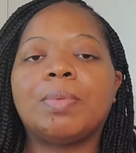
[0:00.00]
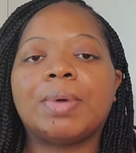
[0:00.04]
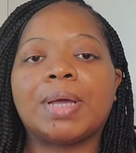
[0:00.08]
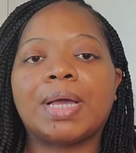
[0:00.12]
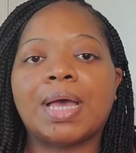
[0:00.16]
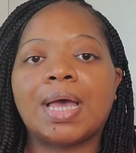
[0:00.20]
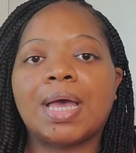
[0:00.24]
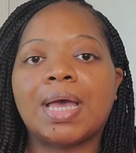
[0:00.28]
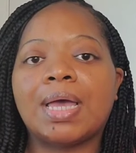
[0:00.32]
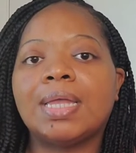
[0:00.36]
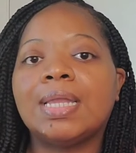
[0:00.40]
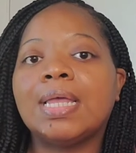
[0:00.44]
my
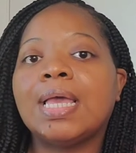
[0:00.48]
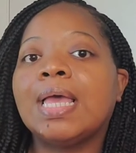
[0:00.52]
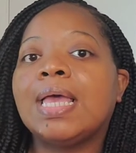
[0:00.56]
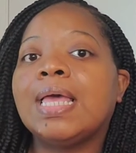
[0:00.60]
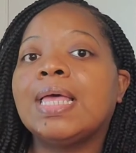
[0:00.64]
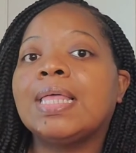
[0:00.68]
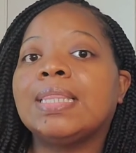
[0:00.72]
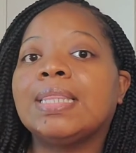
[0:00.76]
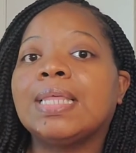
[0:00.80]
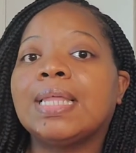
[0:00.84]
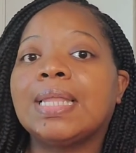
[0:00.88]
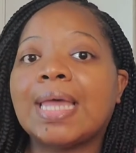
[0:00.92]
god.
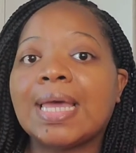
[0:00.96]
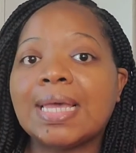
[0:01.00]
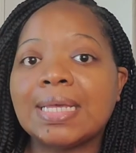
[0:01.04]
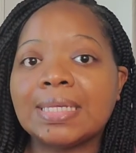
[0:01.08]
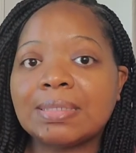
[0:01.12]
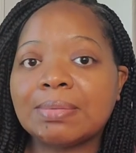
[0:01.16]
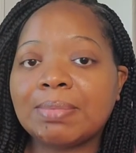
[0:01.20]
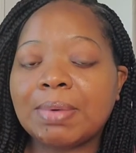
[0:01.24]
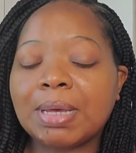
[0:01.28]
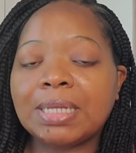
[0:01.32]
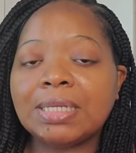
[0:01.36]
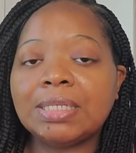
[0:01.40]
The
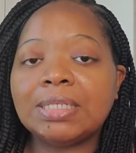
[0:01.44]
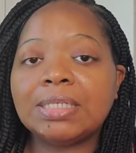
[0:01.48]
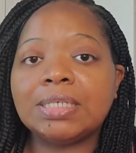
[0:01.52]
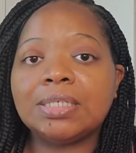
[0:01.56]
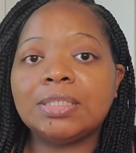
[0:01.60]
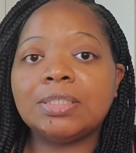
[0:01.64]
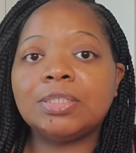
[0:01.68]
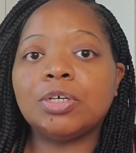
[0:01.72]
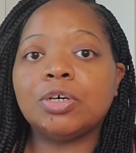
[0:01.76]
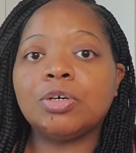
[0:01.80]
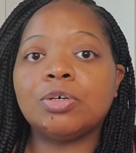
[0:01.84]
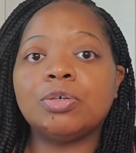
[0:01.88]
last time I
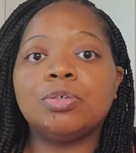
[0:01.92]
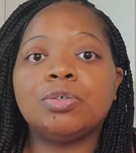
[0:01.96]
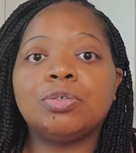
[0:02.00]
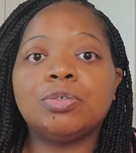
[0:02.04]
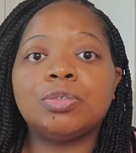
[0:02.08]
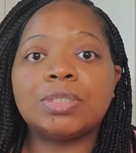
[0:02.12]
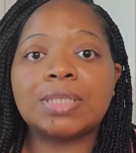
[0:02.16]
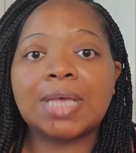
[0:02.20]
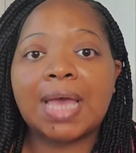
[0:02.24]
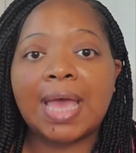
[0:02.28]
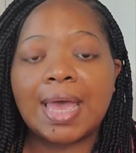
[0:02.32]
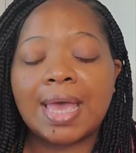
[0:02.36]
did
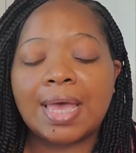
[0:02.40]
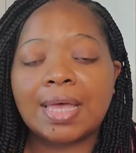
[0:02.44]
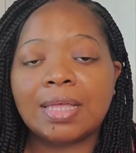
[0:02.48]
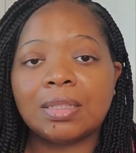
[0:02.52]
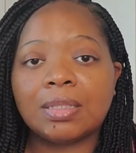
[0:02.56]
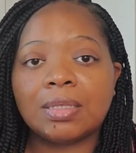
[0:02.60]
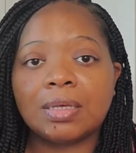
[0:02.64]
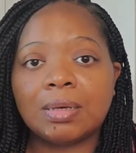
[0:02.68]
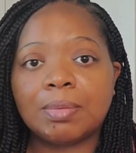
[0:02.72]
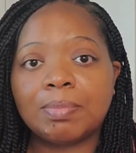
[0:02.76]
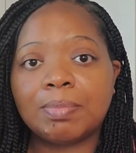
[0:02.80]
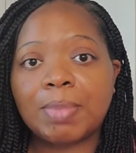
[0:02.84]
those, I had
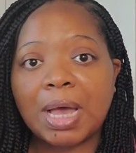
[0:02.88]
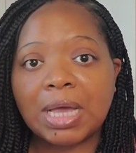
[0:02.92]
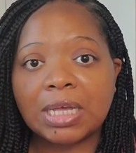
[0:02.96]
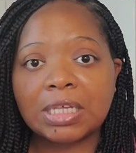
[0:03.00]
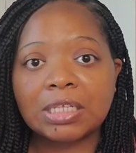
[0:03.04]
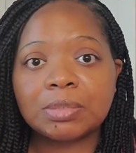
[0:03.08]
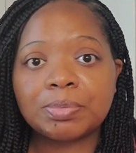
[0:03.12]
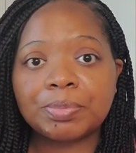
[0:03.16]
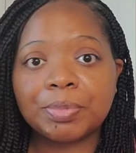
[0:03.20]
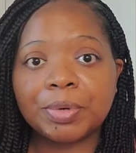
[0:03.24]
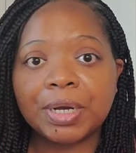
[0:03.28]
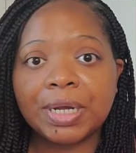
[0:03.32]
the
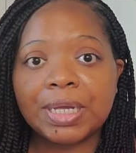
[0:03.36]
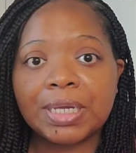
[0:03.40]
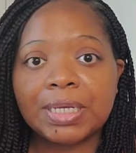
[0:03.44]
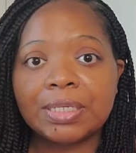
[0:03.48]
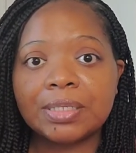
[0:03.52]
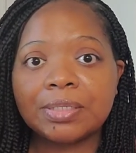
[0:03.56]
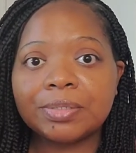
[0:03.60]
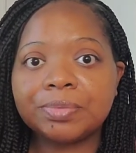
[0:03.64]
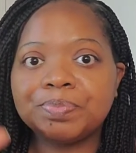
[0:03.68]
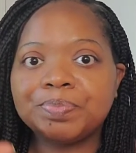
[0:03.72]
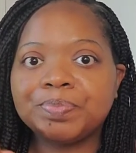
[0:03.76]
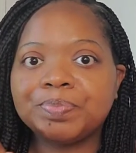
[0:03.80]
box
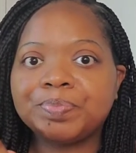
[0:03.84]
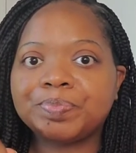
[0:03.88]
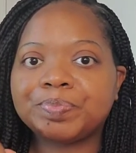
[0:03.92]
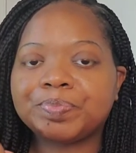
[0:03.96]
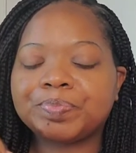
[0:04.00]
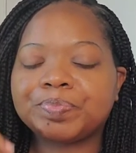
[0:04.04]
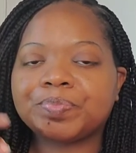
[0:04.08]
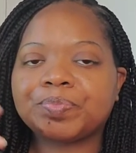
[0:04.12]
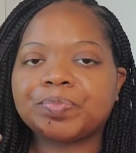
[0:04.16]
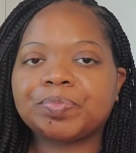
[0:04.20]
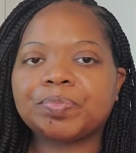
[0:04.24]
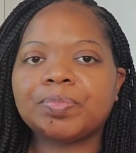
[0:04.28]
braids,
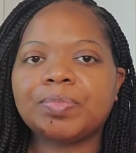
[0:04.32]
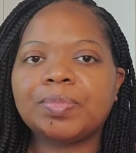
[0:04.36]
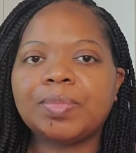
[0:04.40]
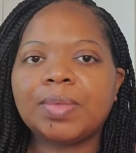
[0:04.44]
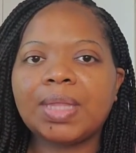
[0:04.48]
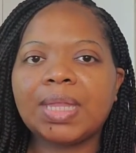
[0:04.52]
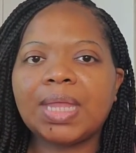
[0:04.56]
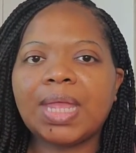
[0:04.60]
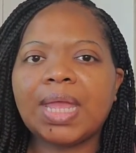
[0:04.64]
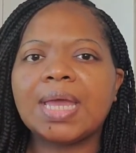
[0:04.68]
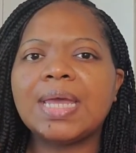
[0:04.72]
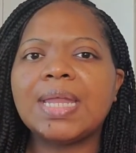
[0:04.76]

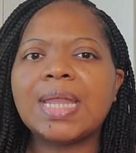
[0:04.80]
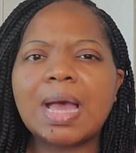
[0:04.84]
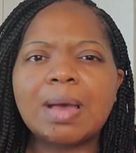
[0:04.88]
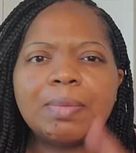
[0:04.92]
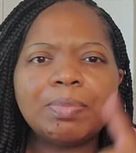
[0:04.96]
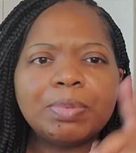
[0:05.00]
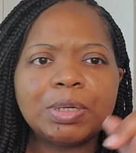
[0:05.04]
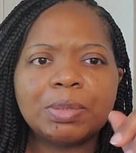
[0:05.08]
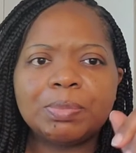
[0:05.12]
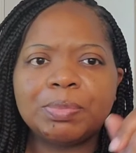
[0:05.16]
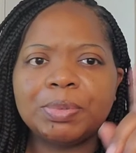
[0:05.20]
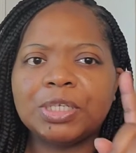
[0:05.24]
and I'll
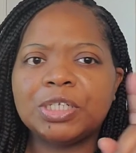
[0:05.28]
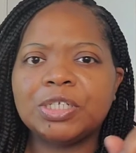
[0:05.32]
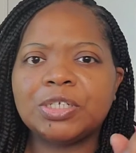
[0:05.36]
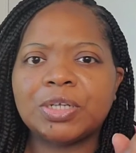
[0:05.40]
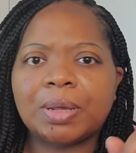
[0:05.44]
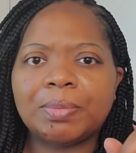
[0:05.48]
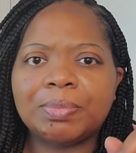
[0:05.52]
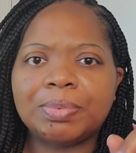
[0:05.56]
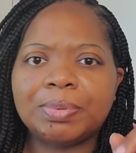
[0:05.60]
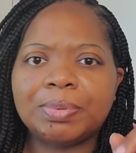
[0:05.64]
put a picture up